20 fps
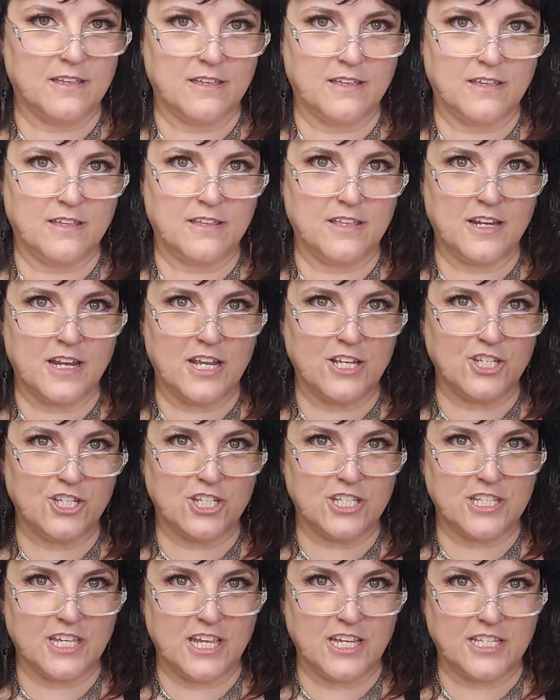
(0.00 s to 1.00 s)
And then I
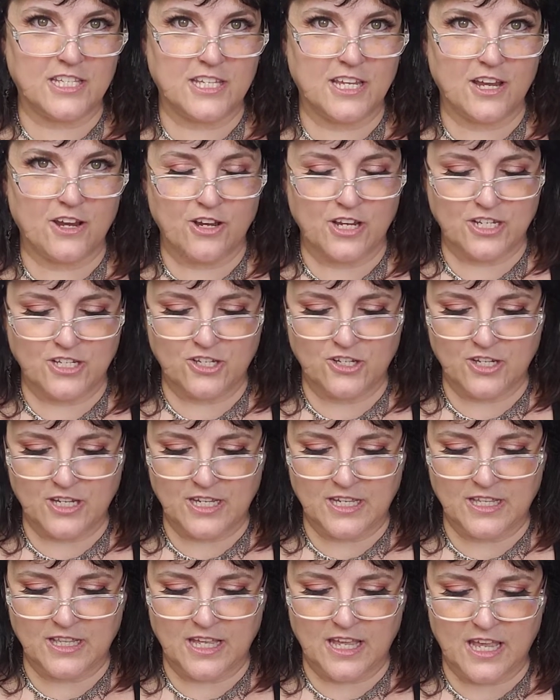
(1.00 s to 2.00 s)
just like tear into
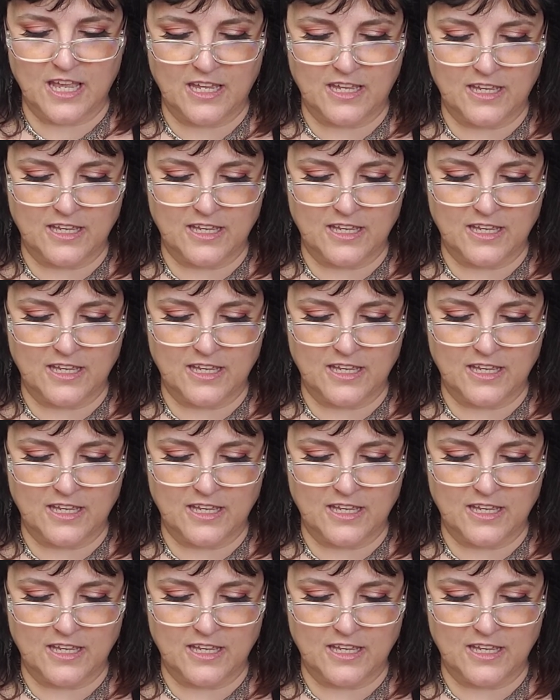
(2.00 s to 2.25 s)
it like